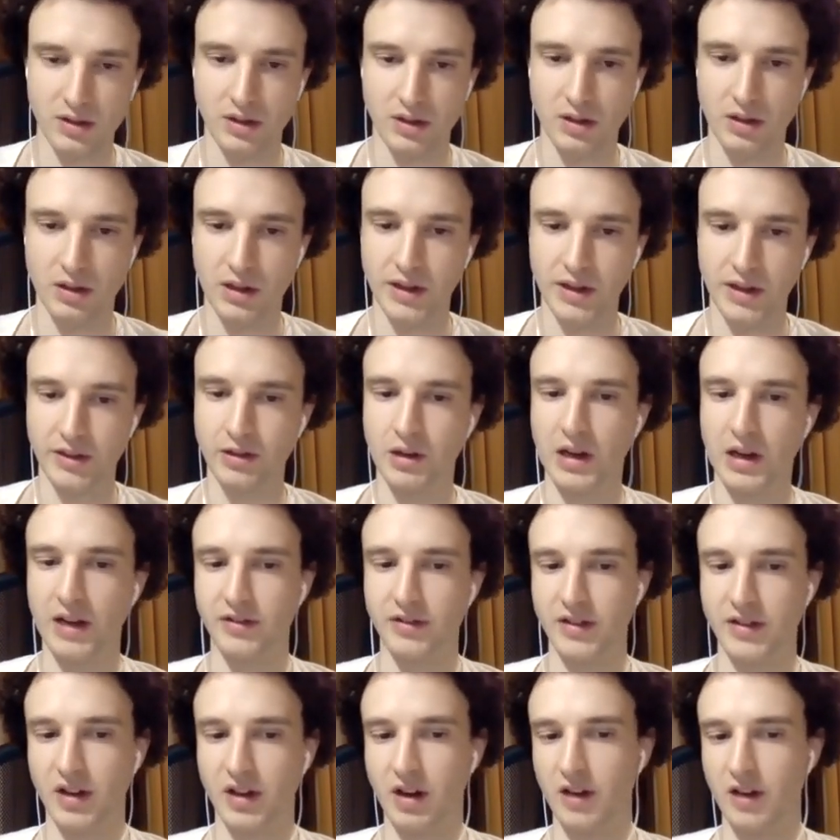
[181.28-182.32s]
Let the
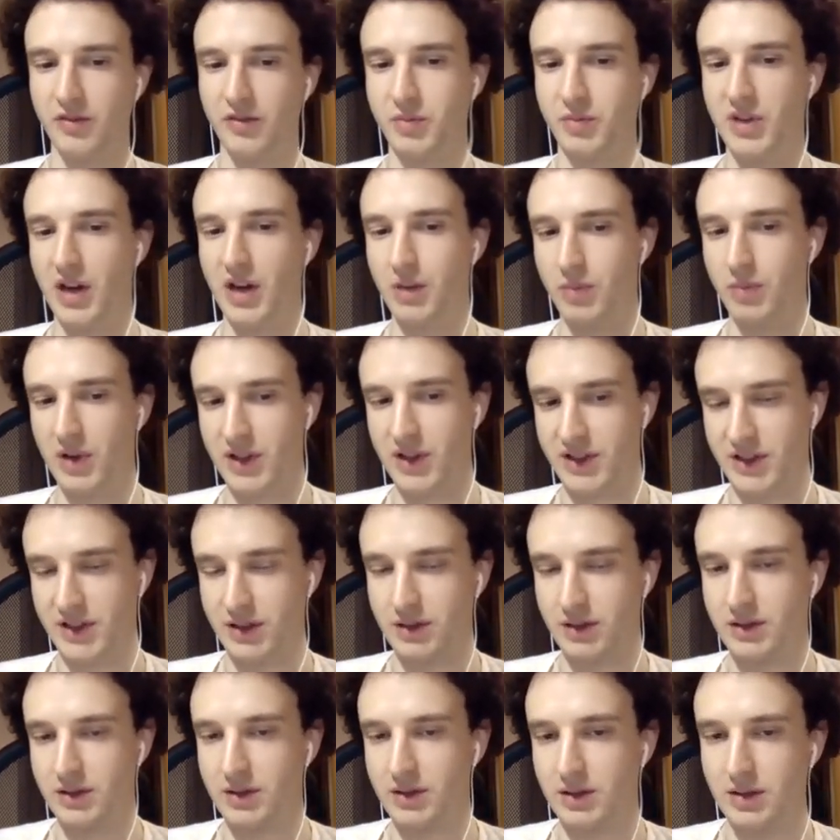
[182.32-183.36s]
left half be I
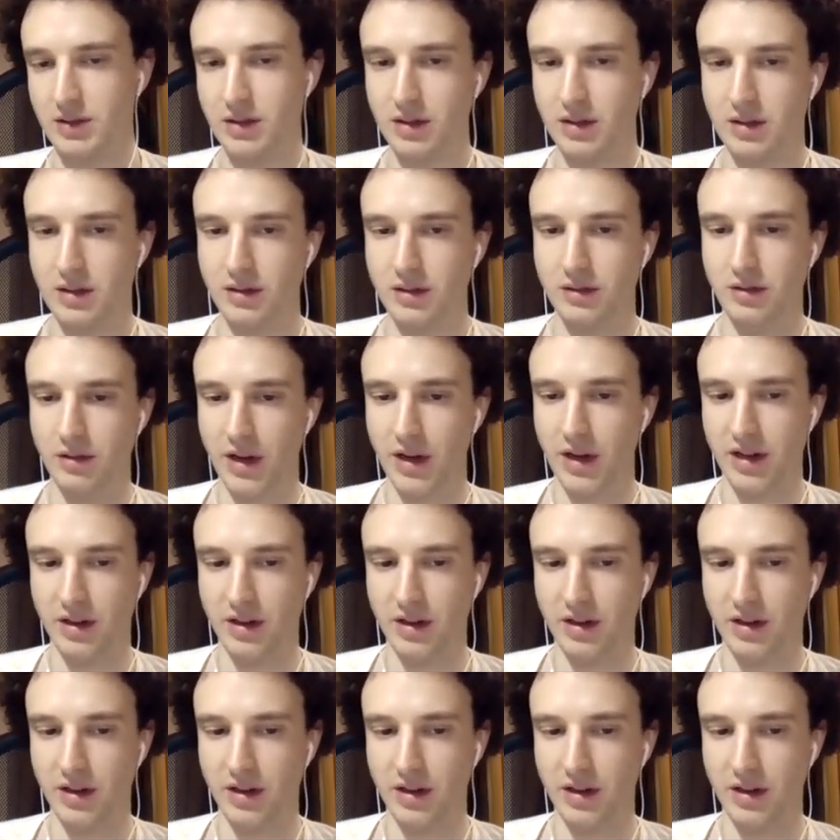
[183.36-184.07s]
plus, the right